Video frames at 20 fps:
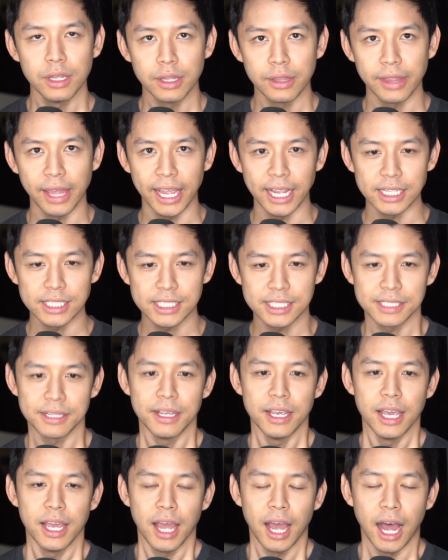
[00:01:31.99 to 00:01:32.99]
Thanks.
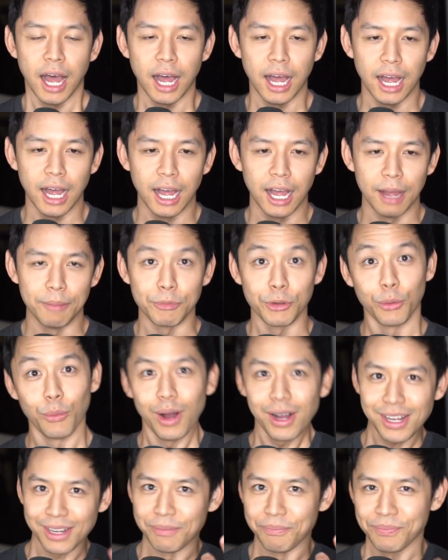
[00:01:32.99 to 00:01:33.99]
You're
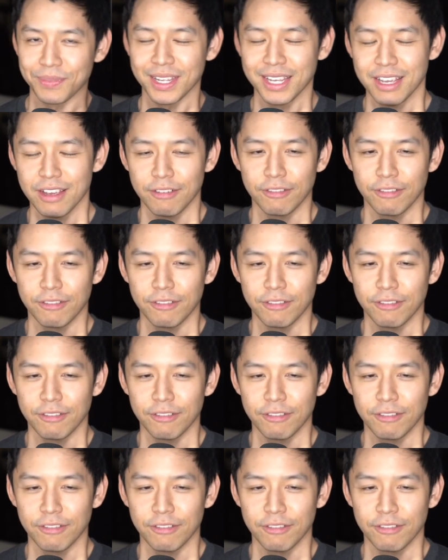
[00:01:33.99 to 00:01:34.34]
welcome.